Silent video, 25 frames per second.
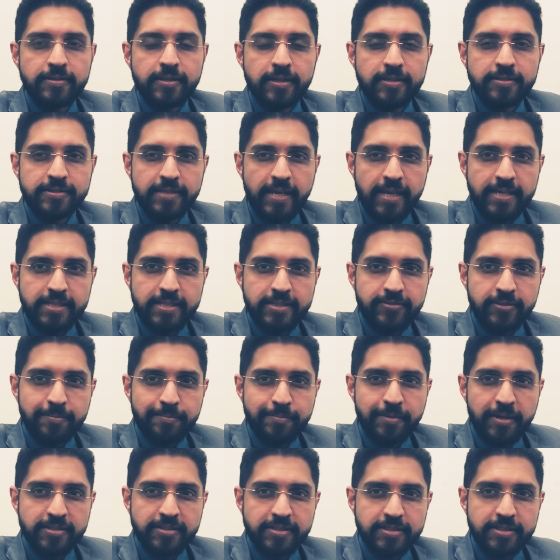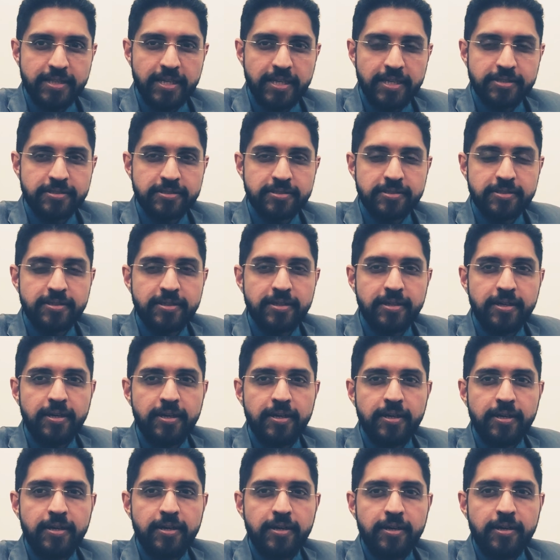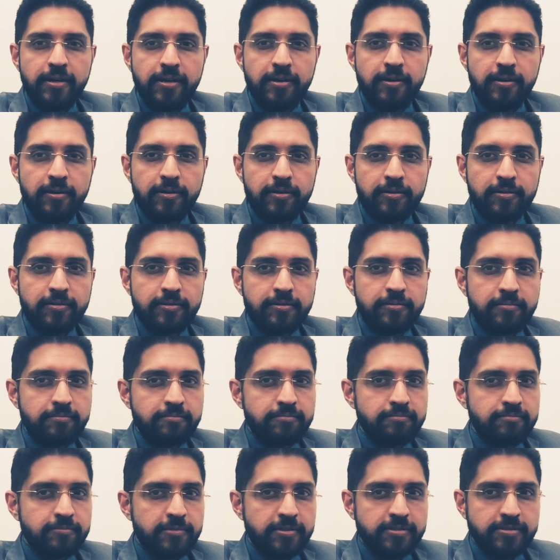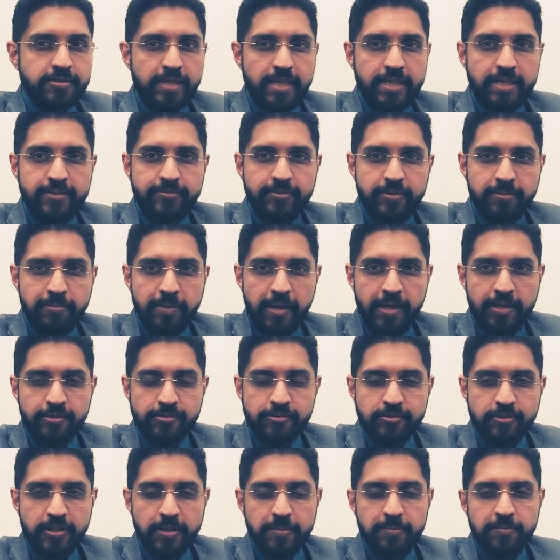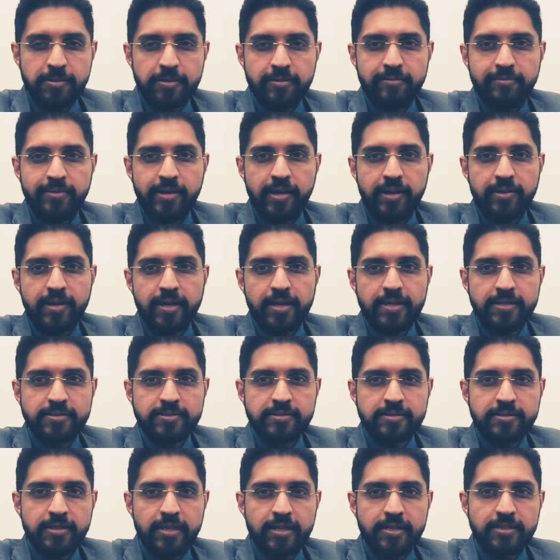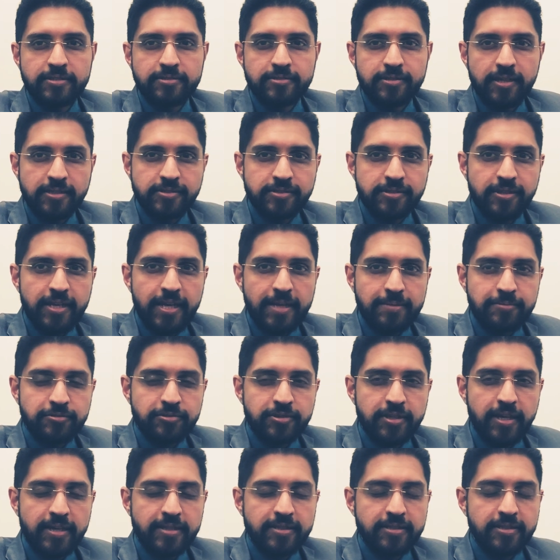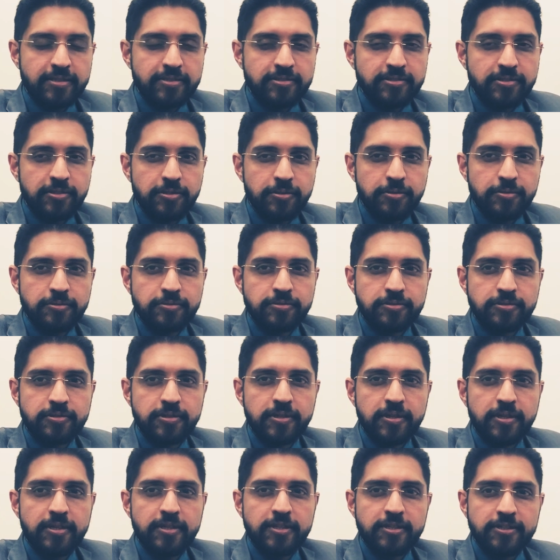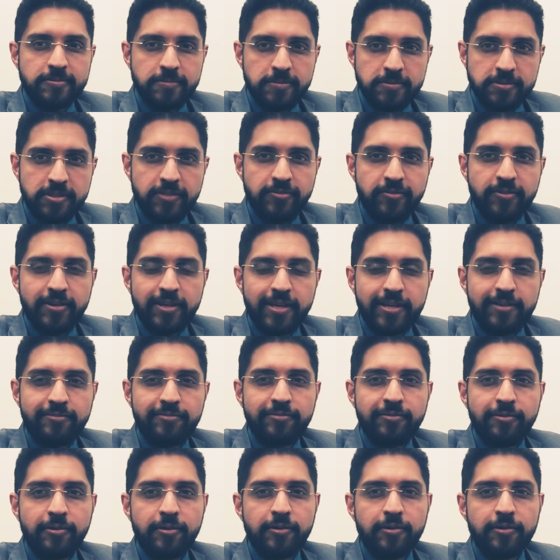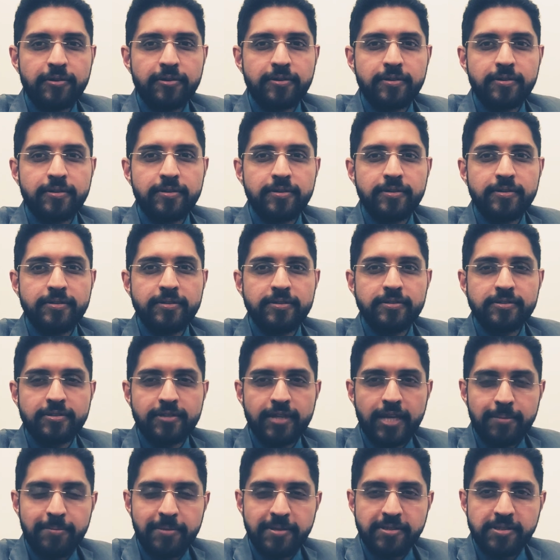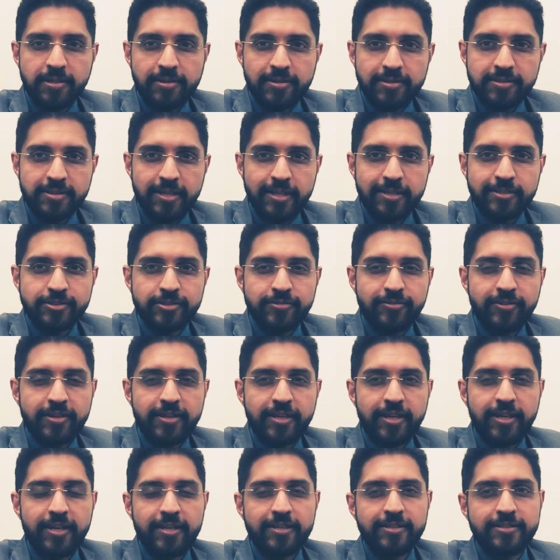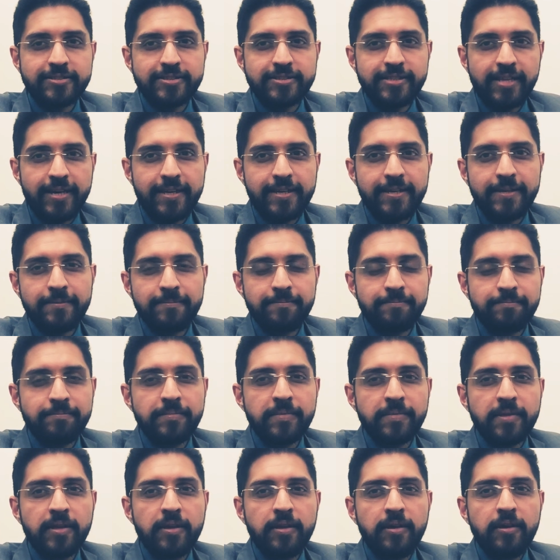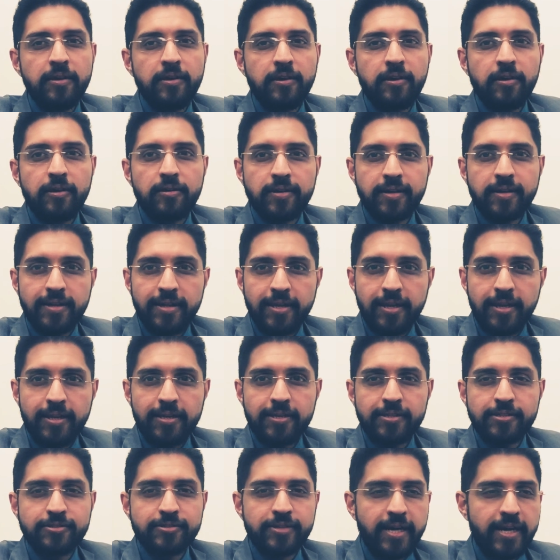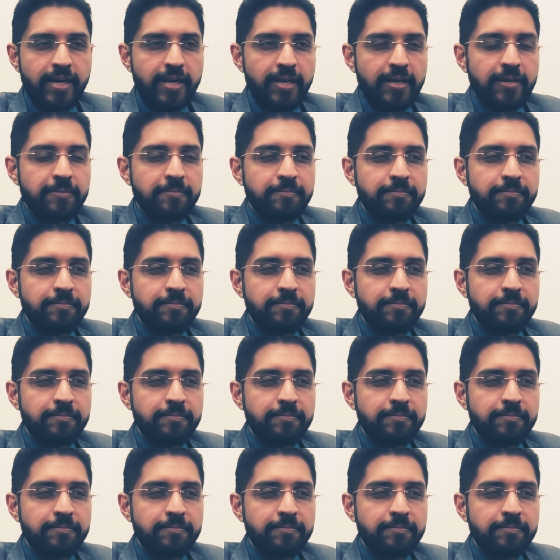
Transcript: scientific presentation or a scientific manuscript, whereas a structured abstract is used specifically for describing the results of a clinical study or a clinical trial.